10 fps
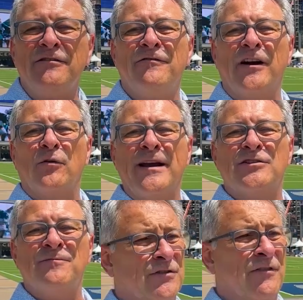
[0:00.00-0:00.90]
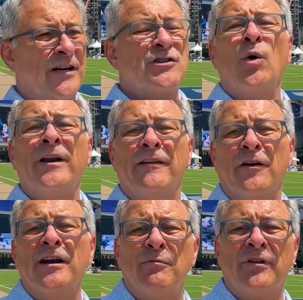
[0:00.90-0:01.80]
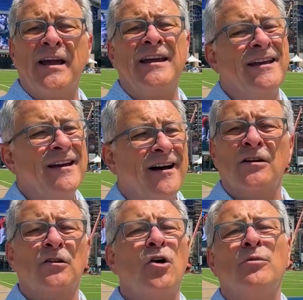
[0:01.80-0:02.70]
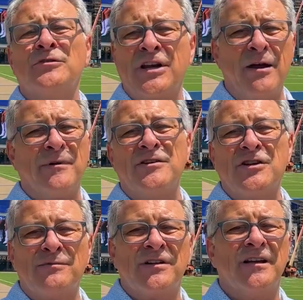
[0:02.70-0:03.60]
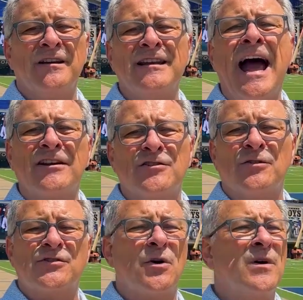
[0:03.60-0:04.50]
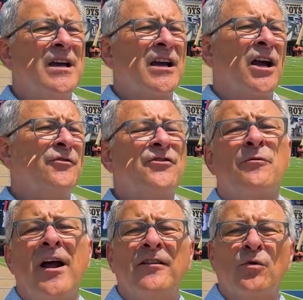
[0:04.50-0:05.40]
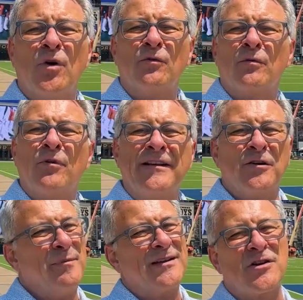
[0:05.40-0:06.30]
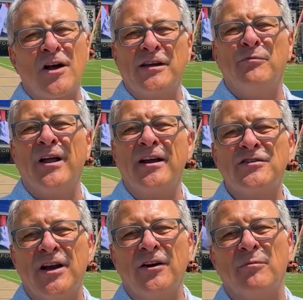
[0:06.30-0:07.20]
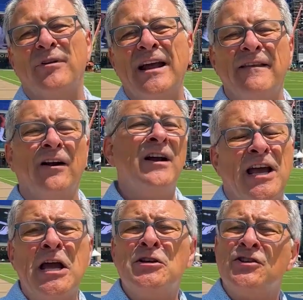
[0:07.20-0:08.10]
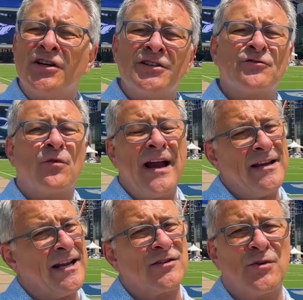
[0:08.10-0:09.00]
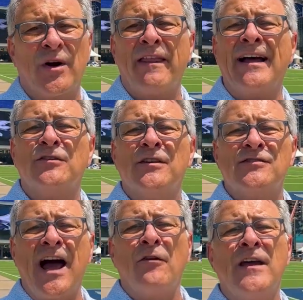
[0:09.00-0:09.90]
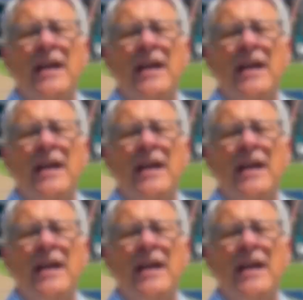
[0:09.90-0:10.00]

Federation. Very shortly, they're going to play the global championships, the national. So countries from around the world will bring their best hockey players here to play there. And just right next door to that, to the south,